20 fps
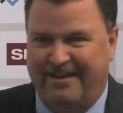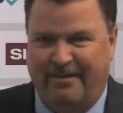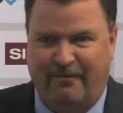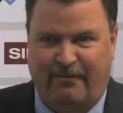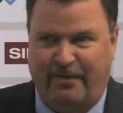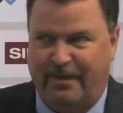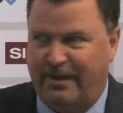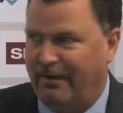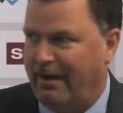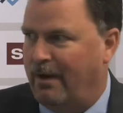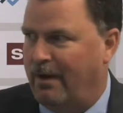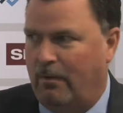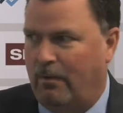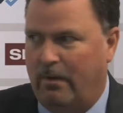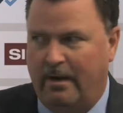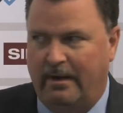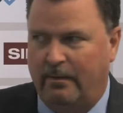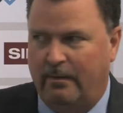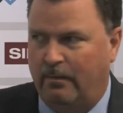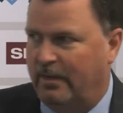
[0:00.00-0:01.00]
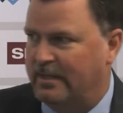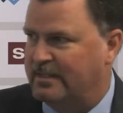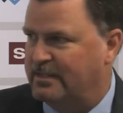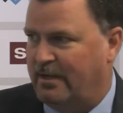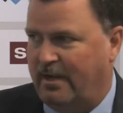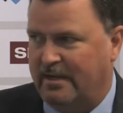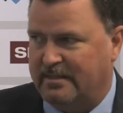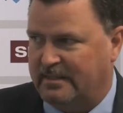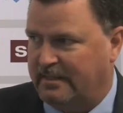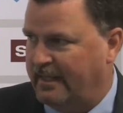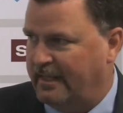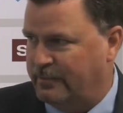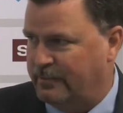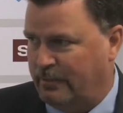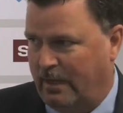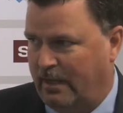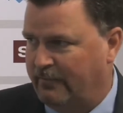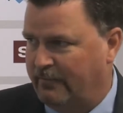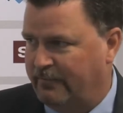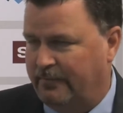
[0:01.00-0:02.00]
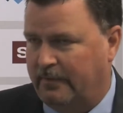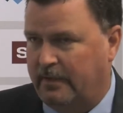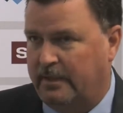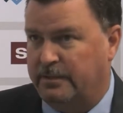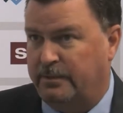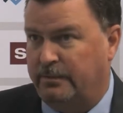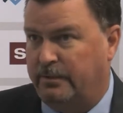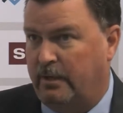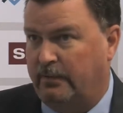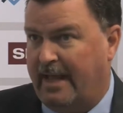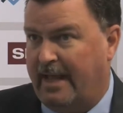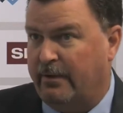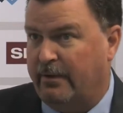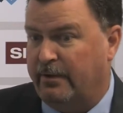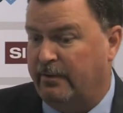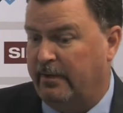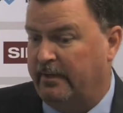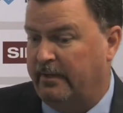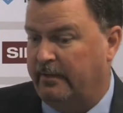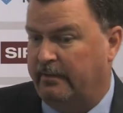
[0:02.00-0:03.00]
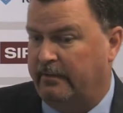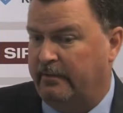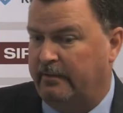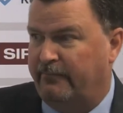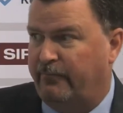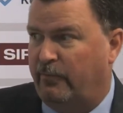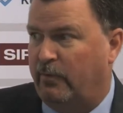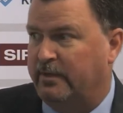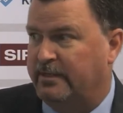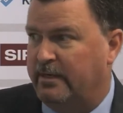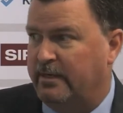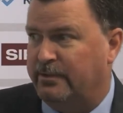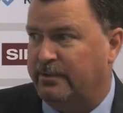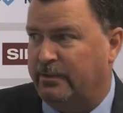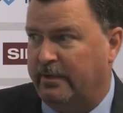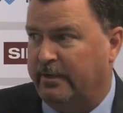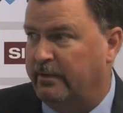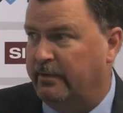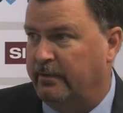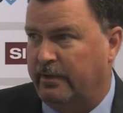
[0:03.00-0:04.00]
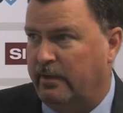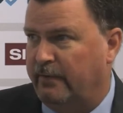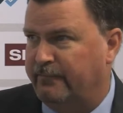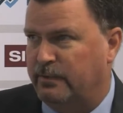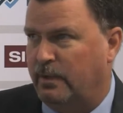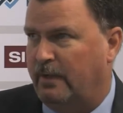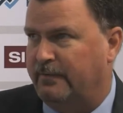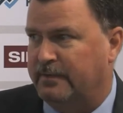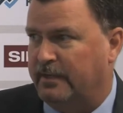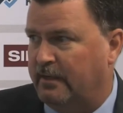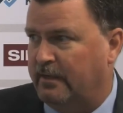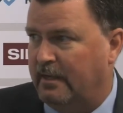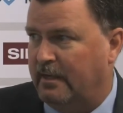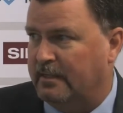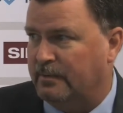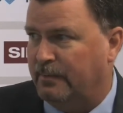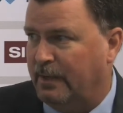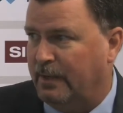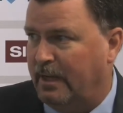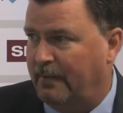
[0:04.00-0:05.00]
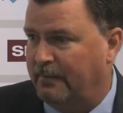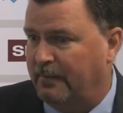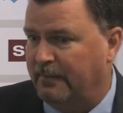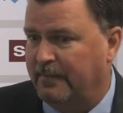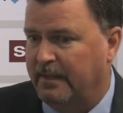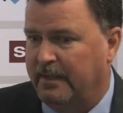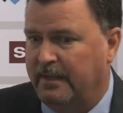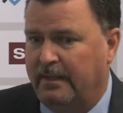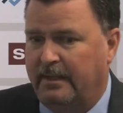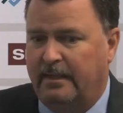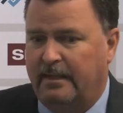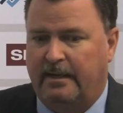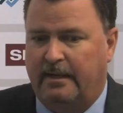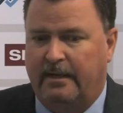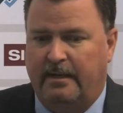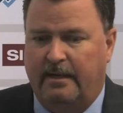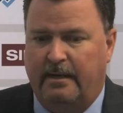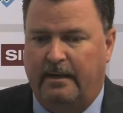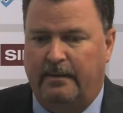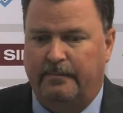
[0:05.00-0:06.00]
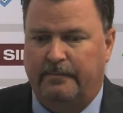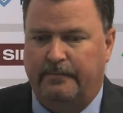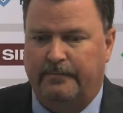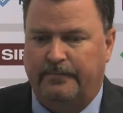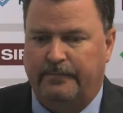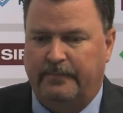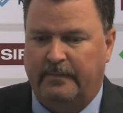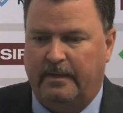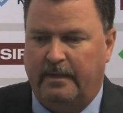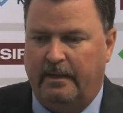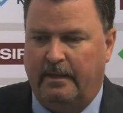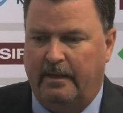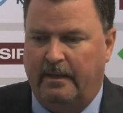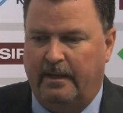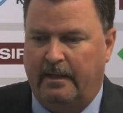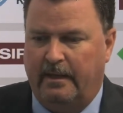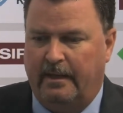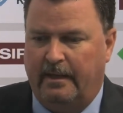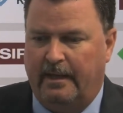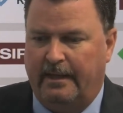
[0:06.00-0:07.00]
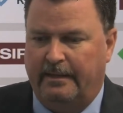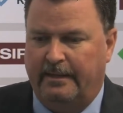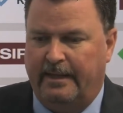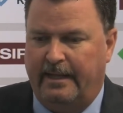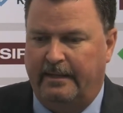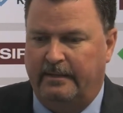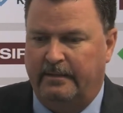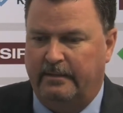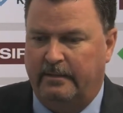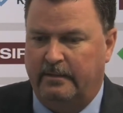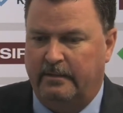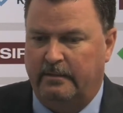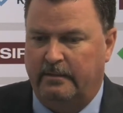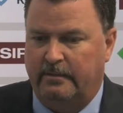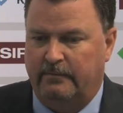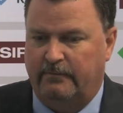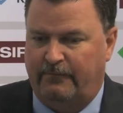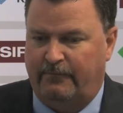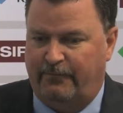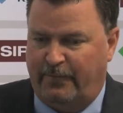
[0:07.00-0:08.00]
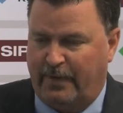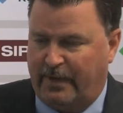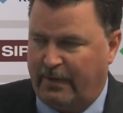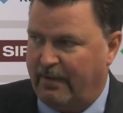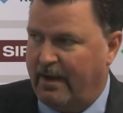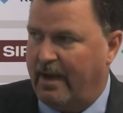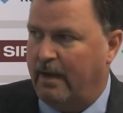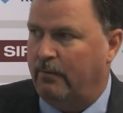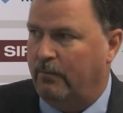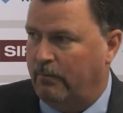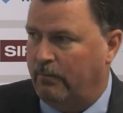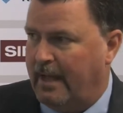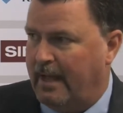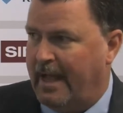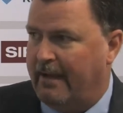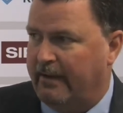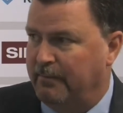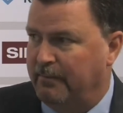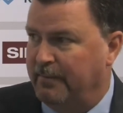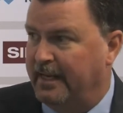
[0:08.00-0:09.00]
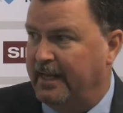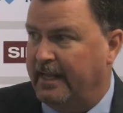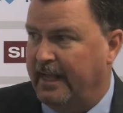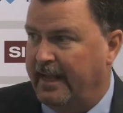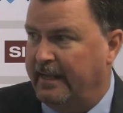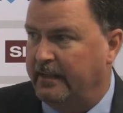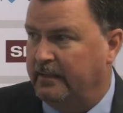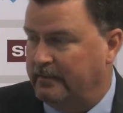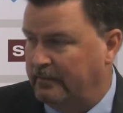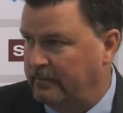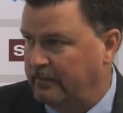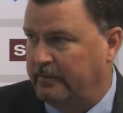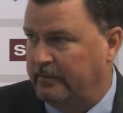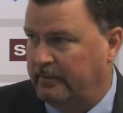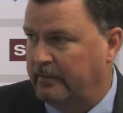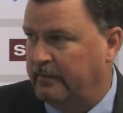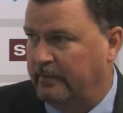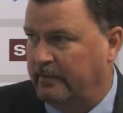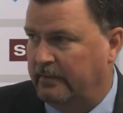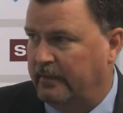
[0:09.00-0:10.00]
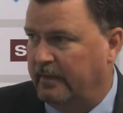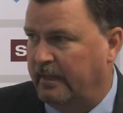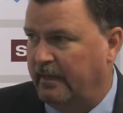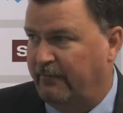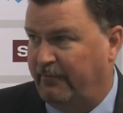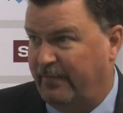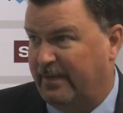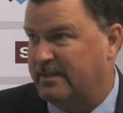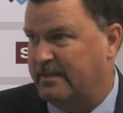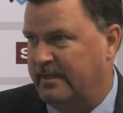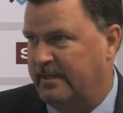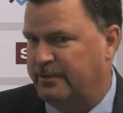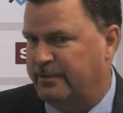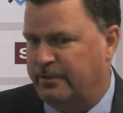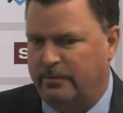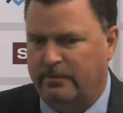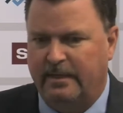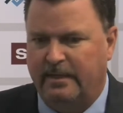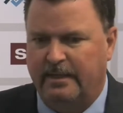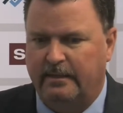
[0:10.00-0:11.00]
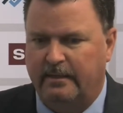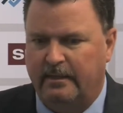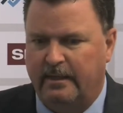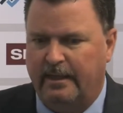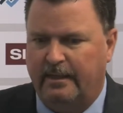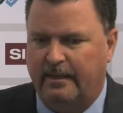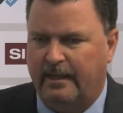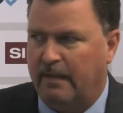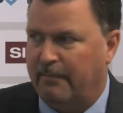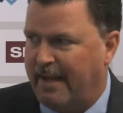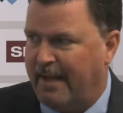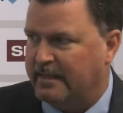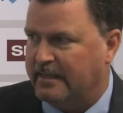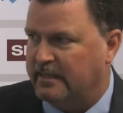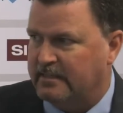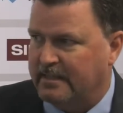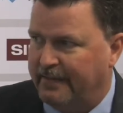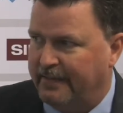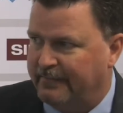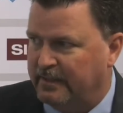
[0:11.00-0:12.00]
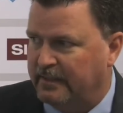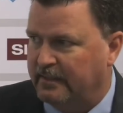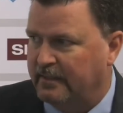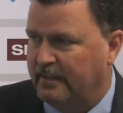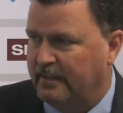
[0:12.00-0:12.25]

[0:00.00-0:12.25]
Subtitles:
Figure out what's causing that 12, because you don't. Now you're in foreign territory. You don't know if 12 is going to cause a problem. And then figure out how to mitigate, fix the issue, and get back to 7.